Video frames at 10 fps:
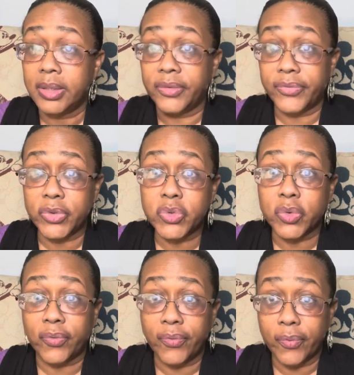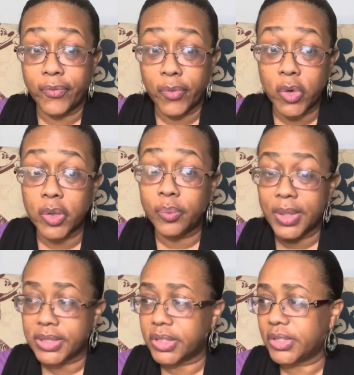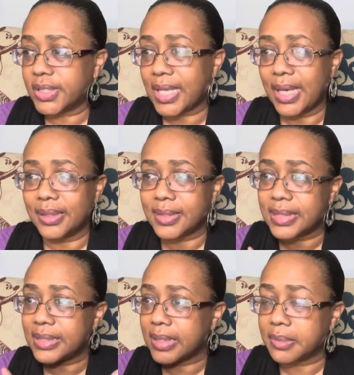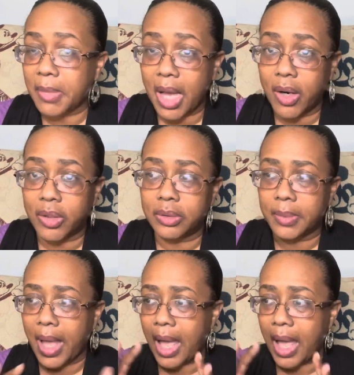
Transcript: diffuser for was to just kind of scent my home.